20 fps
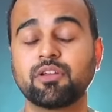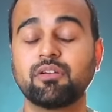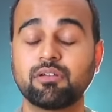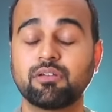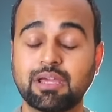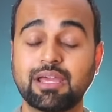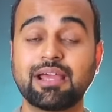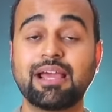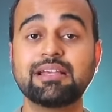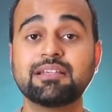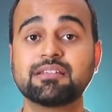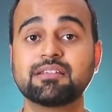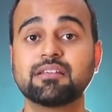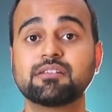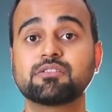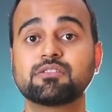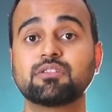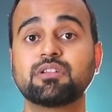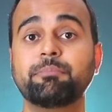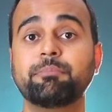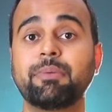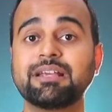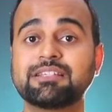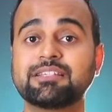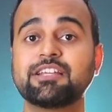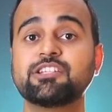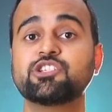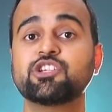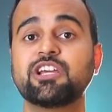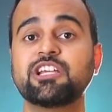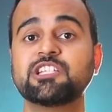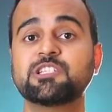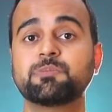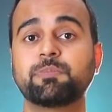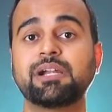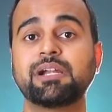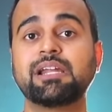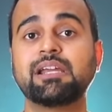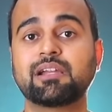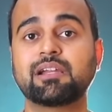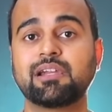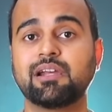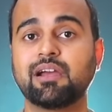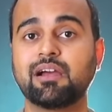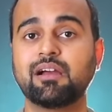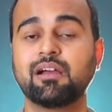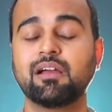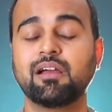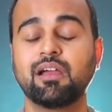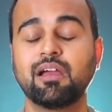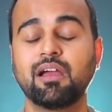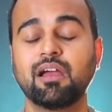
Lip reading: Okay guys, so the message is pretty clear.